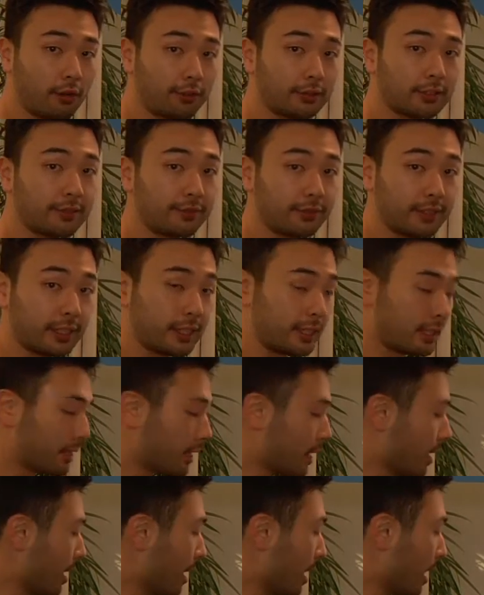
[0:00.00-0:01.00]
off the finger,
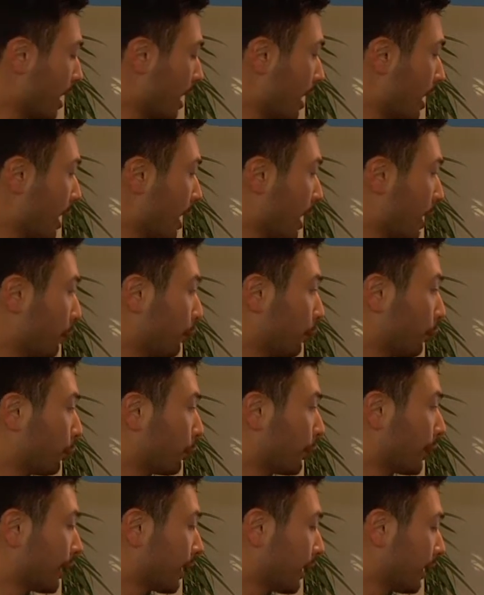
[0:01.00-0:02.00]
uh,
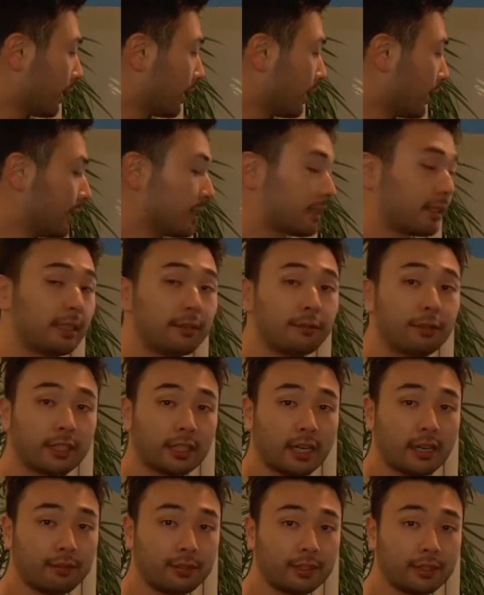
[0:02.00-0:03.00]
we can easily
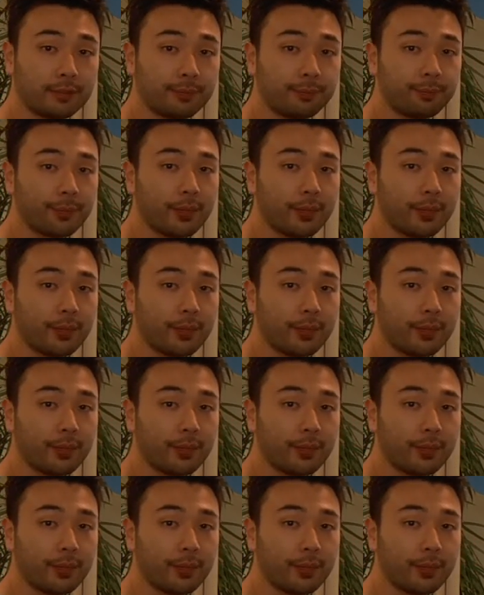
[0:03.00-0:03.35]
recover